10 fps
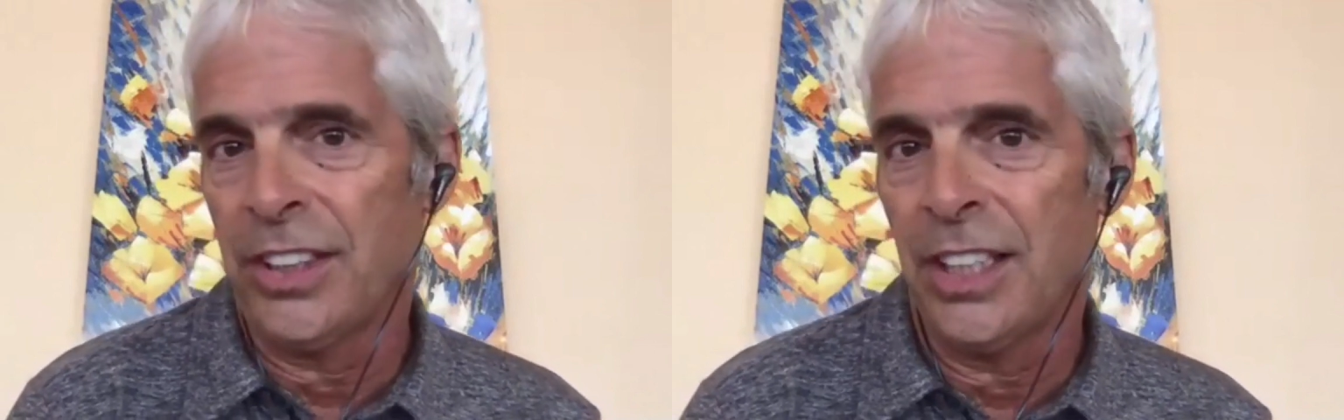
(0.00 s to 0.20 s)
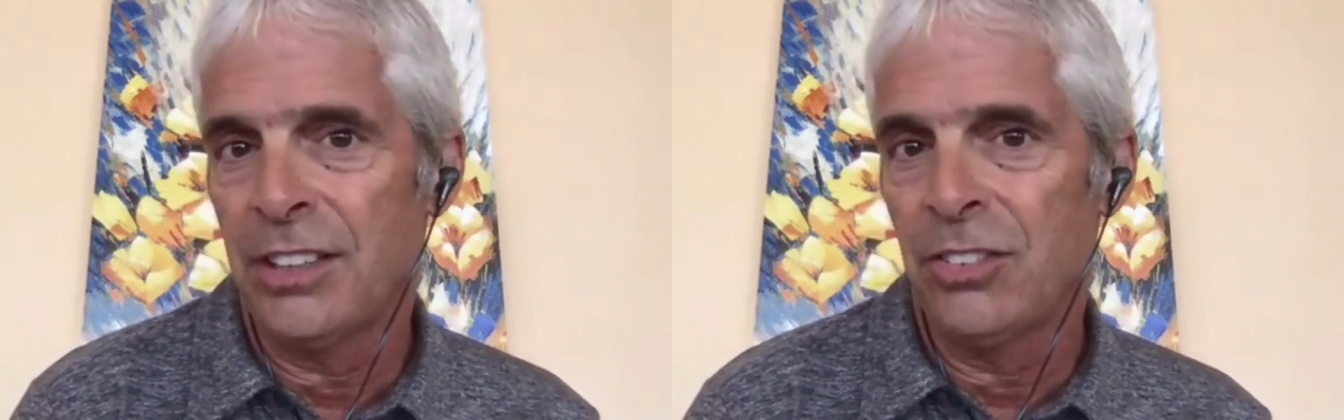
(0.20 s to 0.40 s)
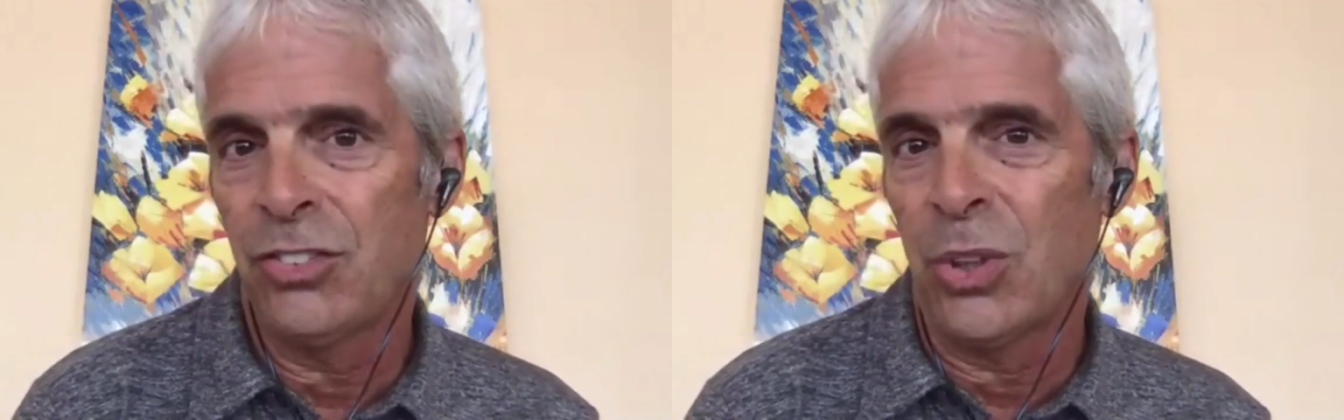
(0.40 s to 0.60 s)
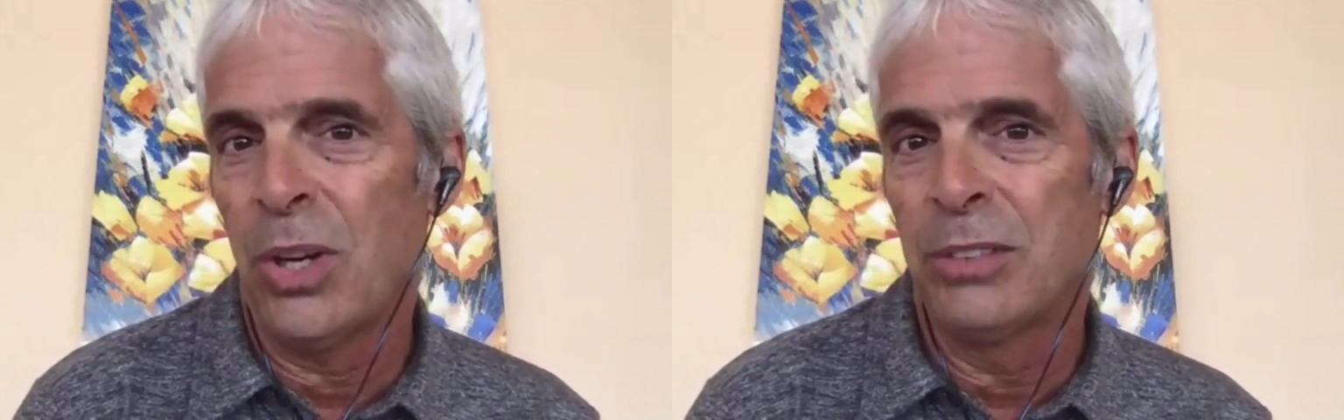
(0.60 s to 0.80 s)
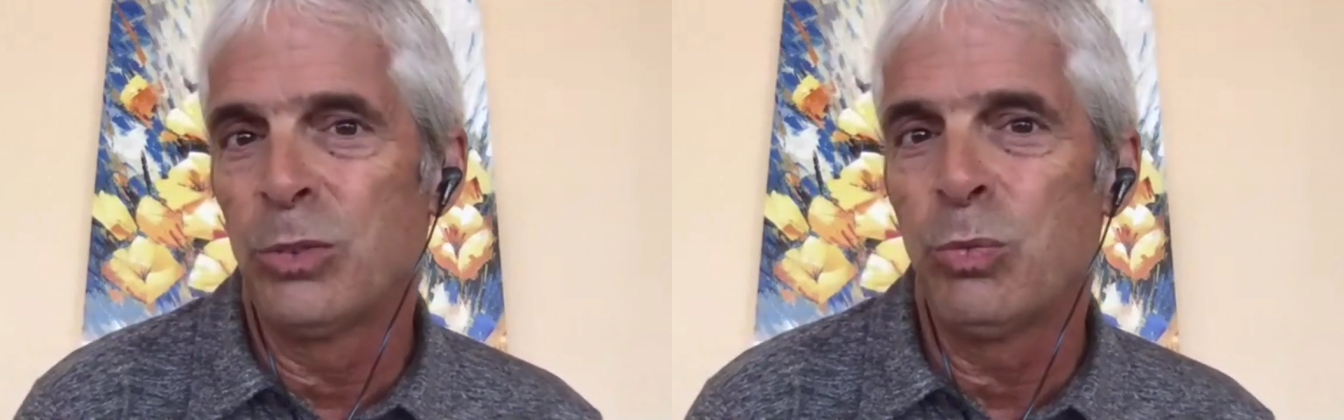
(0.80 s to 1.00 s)
And so I
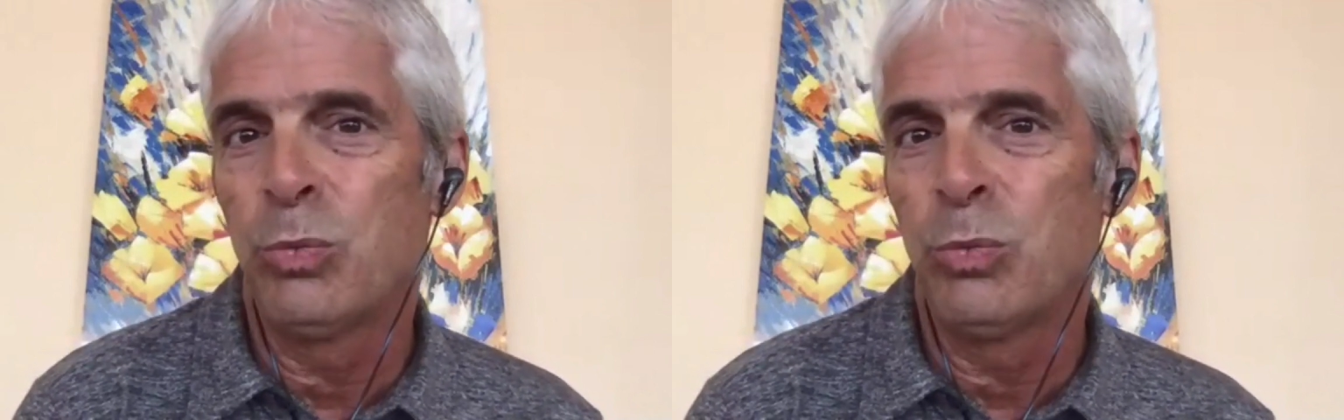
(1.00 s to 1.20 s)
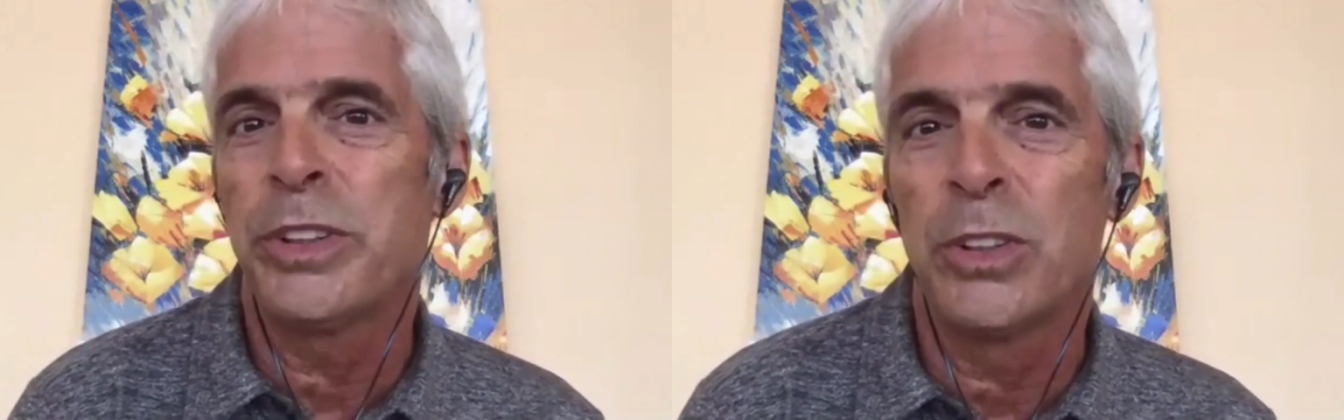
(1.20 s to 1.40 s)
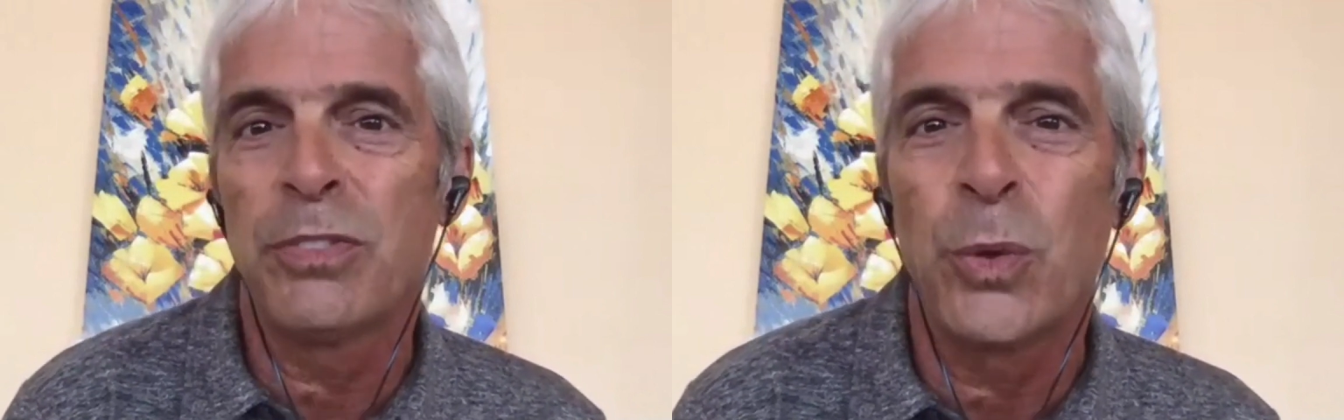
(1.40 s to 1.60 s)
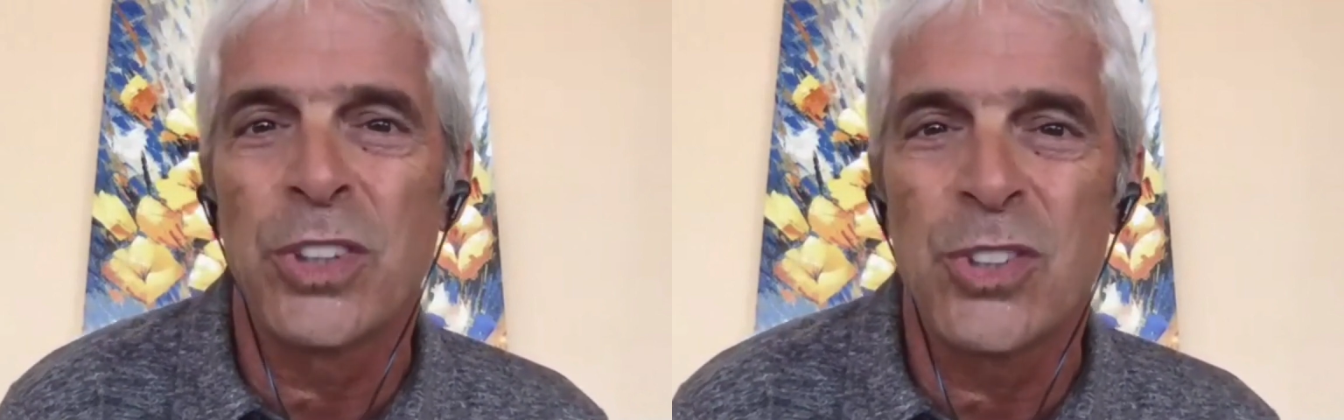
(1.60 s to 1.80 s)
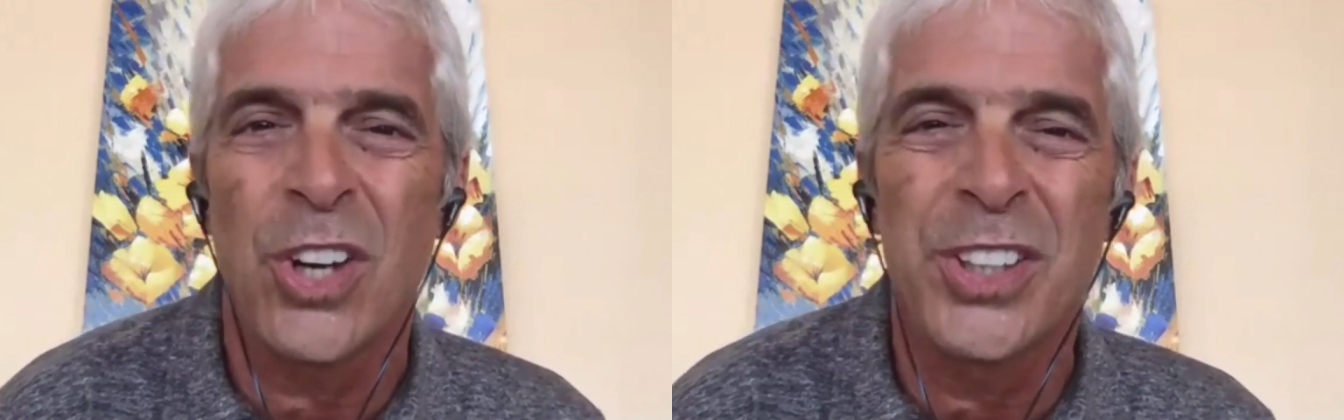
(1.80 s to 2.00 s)
really look forward to
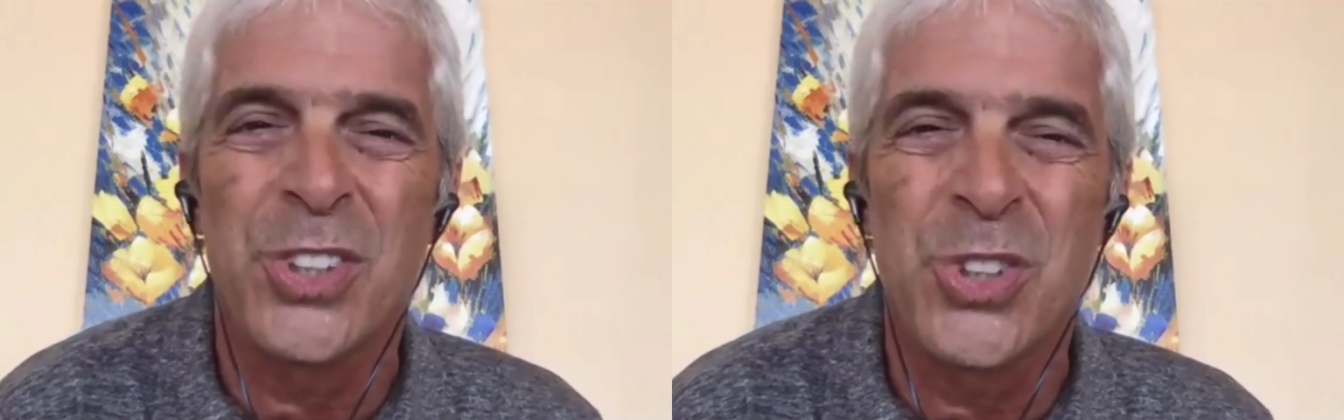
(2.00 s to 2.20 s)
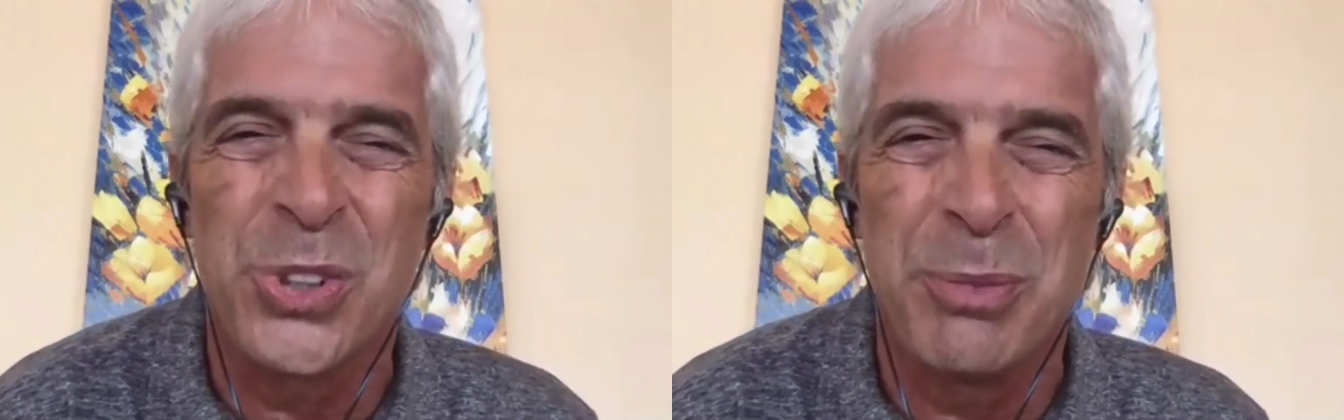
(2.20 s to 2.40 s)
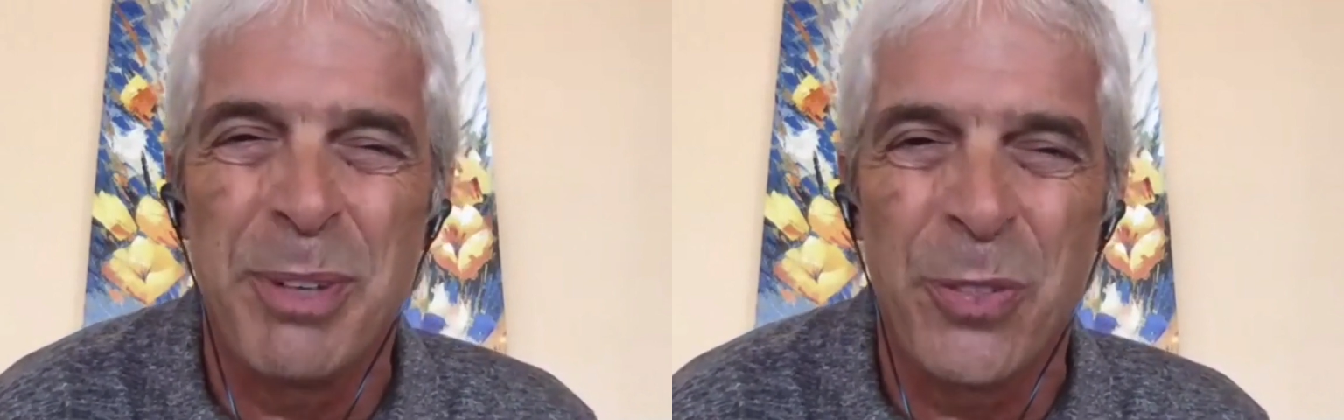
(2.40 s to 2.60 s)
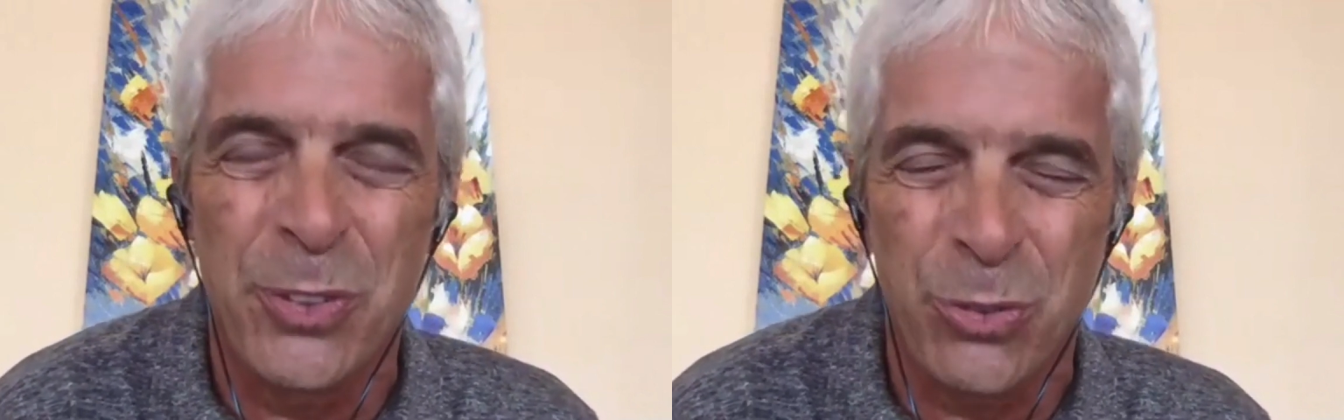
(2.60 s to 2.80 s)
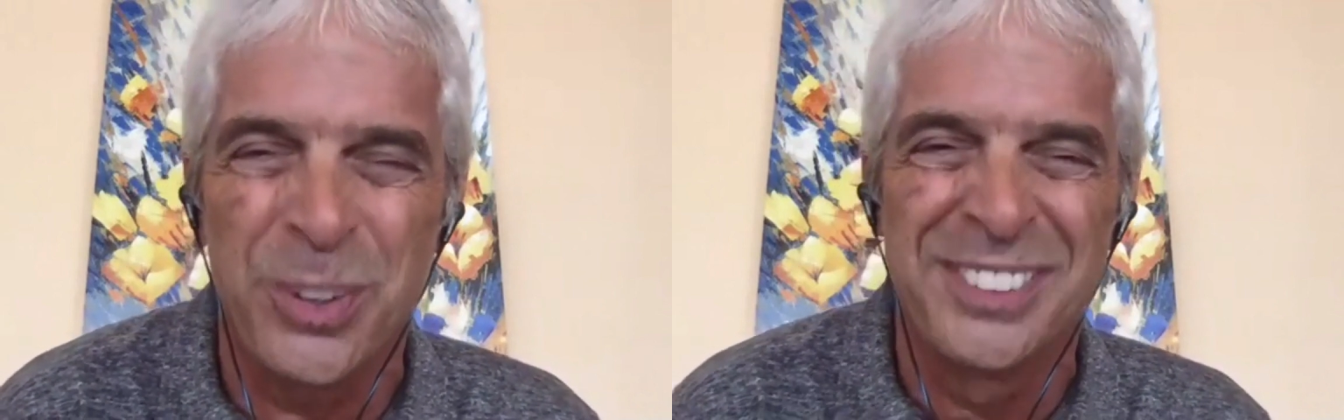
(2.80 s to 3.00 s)
talking to you about
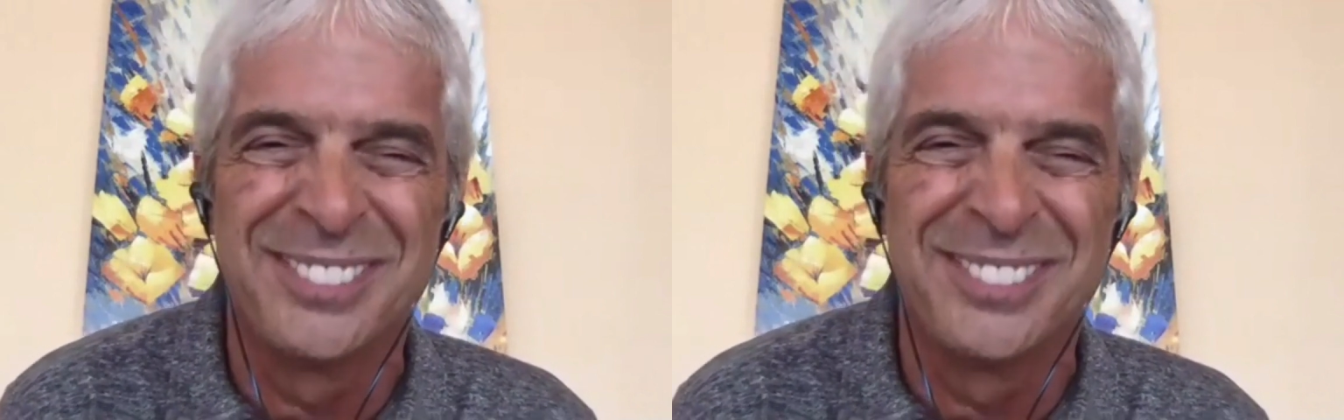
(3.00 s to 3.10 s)
this one.